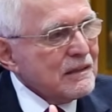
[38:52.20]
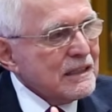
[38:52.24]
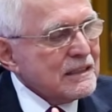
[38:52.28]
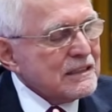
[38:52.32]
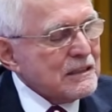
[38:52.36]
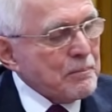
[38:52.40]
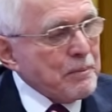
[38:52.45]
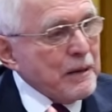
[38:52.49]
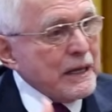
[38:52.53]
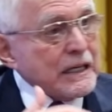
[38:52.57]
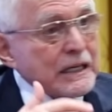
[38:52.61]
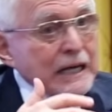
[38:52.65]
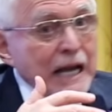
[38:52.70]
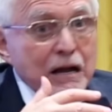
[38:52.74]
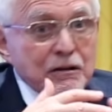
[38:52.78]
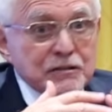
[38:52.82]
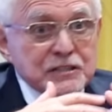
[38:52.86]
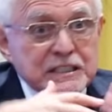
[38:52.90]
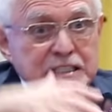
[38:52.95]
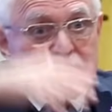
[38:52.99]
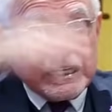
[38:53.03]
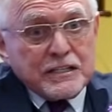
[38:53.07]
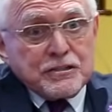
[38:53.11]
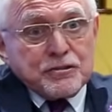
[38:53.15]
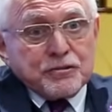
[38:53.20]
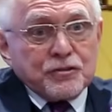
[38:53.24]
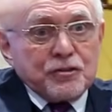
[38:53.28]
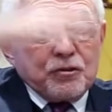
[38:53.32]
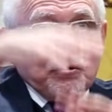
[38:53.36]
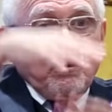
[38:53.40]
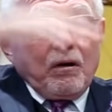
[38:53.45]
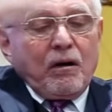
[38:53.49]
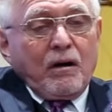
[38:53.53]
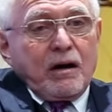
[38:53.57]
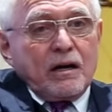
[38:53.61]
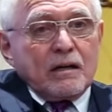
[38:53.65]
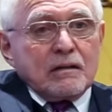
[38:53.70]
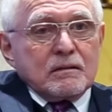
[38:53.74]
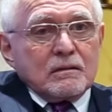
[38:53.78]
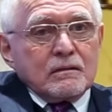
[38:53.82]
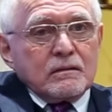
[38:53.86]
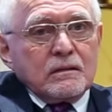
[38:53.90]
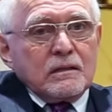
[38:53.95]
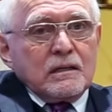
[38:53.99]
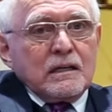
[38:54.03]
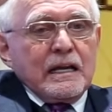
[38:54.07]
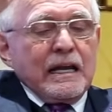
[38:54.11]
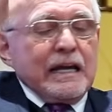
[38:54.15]
and depending on how senior you are,
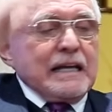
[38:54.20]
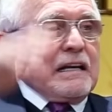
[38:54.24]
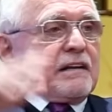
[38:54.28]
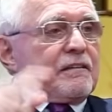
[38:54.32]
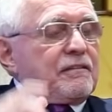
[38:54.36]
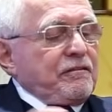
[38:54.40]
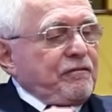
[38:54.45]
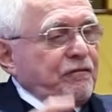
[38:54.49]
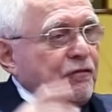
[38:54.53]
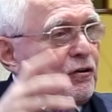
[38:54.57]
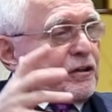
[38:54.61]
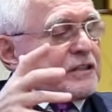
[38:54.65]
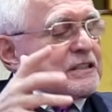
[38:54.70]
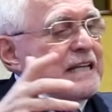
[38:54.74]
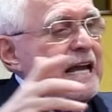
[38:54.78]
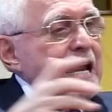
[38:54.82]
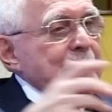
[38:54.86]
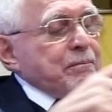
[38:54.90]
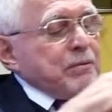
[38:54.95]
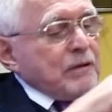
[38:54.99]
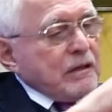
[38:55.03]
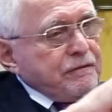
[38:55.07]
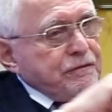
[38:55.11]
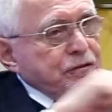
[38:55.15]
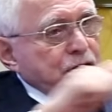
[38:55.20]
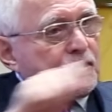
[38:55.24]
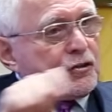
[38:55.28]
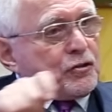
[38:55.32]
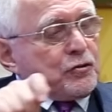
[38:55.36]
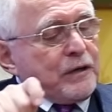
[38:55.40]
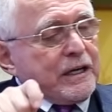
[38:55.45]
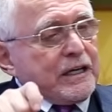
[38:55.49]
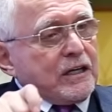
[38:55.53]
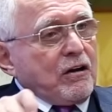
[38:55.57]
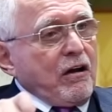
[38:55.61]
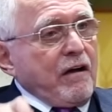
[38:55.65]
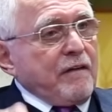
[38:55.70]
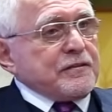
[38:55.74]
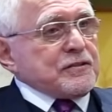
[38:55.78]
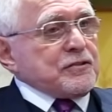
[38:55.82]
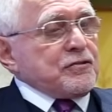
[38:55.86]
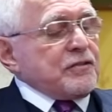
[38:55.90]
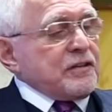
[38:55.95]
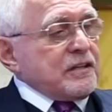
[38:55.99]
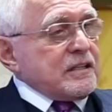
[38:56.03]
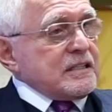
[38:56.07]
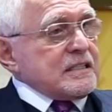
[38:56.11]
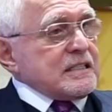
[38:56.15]
and uh, for example, if you're a credit
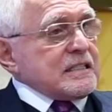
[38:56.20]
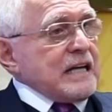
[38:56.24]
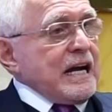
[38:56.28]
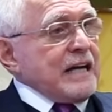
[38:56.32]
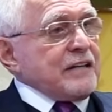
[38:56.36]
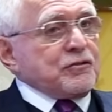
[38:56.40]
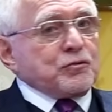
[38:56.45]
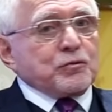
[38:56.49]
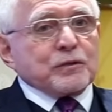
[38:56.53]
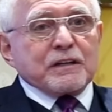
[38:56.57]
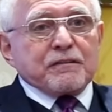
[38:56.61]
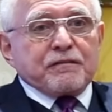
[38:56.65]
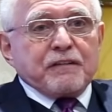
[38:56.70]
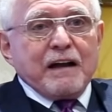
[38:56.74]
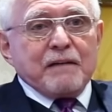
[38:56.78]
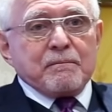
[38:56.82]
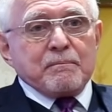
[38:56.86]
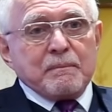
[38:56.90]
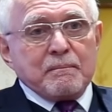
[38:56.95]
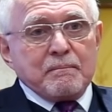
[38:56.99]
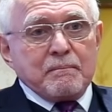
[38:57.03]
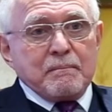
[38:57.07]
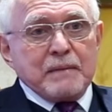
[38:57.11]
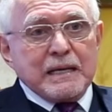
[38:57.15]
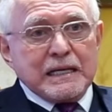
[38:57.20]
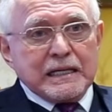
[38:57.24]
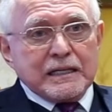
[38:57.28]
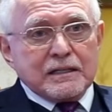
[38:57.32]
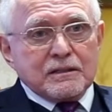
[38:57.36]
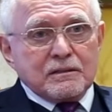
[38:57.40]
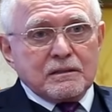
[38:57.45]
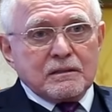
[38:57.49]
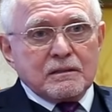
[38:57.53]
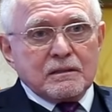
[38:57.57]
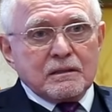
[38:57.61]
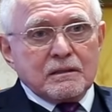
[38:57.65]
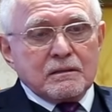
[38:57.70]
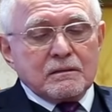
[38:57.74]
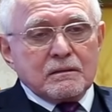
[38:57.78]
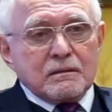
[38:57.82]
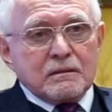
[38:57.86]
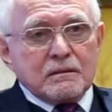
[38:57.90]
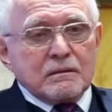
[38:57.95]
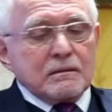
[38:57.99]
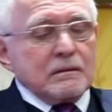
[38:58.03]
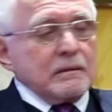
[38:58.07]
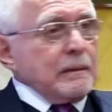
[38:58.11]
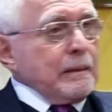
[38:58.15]
officer that can sign 25 million,
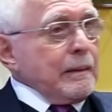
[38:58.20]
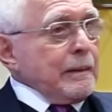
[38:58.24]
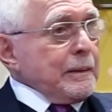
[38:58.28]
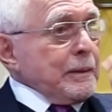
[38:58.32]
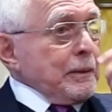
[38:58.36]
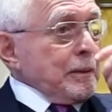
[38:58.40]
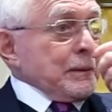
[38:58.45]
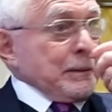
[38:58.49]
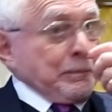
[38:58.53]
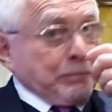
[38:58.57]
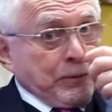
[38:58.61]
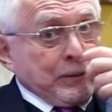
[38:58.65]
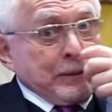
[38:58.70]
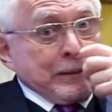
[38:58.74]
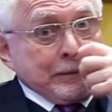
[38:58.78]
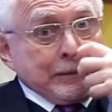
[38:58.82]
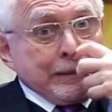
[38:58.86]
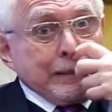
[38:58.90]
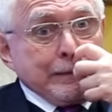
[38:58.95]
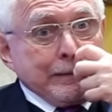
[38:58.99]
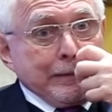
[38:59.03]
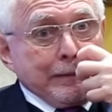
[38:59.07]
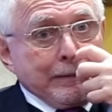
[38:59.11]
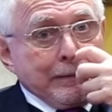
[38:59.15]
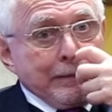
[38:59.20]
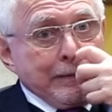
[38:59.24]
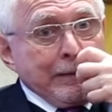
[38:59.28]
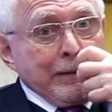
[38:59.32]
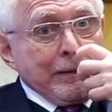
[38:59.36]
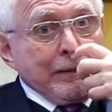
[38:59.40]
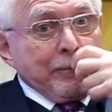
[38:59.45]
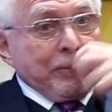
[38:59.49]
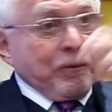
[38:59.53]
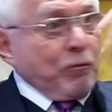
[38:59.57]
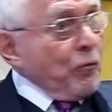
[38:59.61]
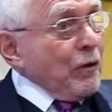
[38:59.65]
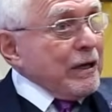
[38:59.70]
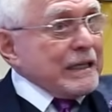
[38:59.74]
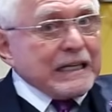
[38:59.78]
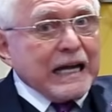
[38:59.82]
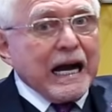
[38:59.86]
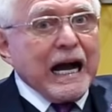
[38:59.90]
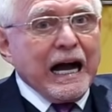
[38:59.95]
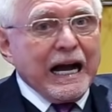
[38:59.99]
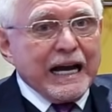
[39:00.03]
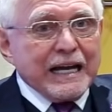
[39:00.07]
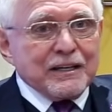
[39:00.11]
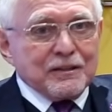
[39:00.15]
you're pretty senior for one
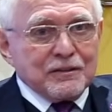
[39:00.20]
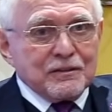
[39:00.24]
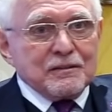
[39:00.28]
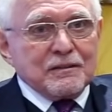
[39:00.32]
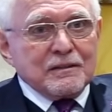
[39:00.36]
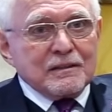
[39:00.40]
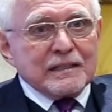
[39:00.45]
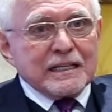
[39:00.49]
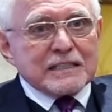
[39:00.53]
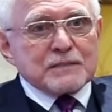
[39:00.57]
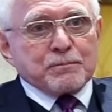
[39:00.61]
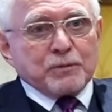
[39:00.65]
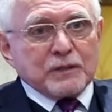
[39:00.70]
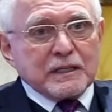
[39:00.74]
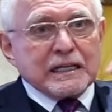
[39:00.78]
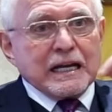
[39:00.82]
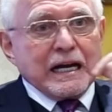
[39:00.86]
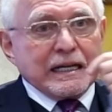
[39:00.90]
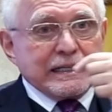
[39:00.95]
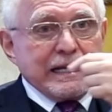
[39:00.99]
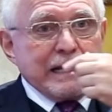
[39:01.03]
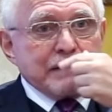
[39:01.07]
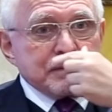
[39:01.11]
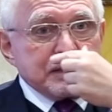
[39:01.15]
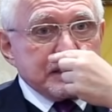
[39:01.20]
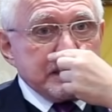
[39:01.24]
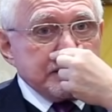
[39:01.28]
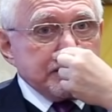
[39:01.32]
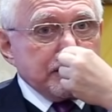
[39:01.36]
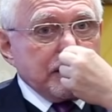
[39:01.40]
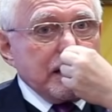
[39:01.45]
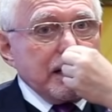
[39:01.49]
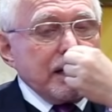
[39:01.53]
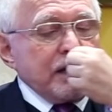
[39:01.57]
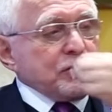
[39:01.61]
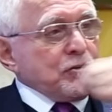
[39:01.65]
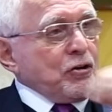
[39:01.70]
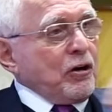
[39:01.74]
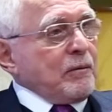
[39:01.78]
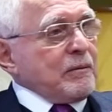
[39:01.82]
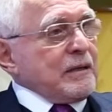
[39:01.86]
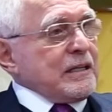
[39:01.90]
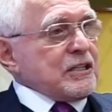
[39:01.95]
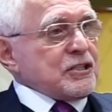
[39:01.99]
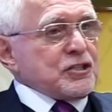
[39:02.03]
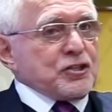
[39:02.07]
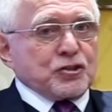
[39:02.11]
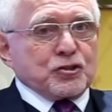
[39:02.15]
guy. That's pretty goddamn senior.
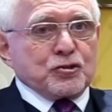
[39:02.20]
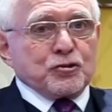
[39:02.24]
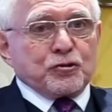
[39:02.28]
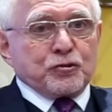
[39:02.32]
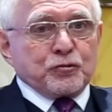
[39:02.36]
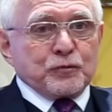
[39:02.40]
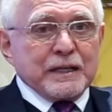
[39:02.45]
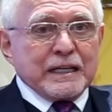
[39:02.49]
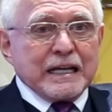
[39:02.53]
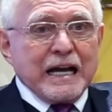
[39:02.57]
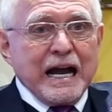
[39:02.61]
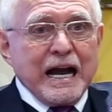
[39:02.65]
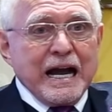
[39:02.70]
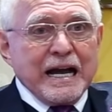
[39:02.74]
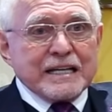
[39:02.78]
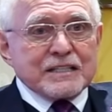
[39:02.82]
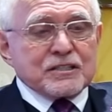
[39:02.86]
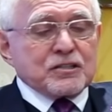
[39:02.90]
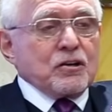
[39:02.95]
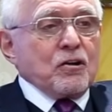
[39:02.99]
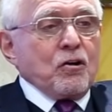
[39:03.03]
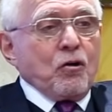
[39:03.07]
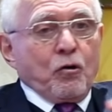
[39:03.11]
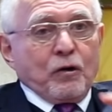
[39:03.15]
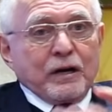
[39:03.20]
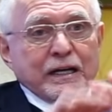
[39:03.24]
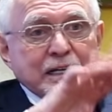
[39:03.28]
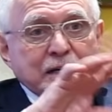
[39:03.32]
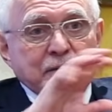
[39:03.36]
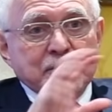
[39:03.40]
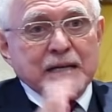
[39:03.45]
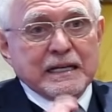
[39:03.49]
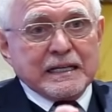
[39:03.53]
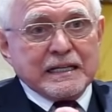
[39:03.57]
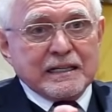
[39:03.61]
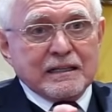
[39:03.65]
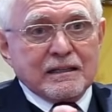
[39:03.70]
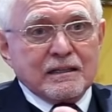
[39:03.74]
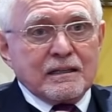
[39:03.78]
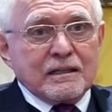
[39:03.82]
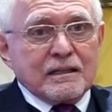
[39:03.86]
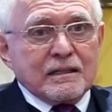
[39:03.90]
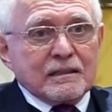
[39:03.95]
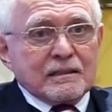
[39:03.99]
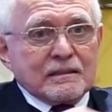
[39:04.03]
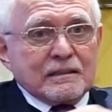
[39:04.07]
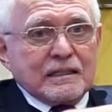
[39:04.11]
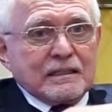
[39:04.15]
Normally there's two, three guys or a committee
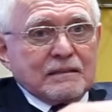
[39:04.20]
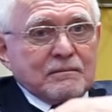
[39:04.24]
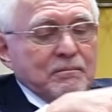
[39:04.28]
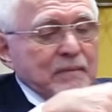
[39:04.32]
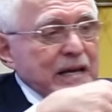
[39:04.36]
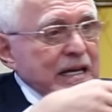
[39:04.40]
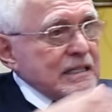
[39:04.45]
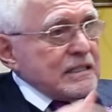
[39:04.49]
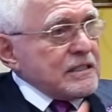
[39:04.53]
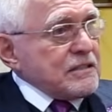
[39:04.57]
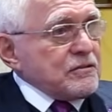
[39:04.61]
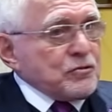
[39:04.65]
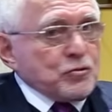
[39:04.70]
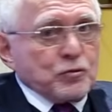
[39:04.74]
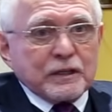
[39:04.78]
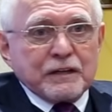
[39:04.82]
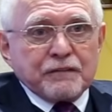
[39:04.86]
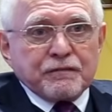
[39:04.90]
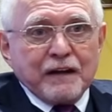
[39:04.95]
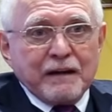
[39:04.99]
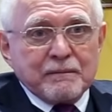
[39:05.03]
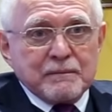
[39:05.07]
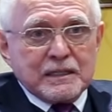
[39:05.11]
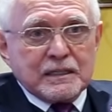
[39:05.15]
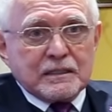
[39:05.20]
that makes $25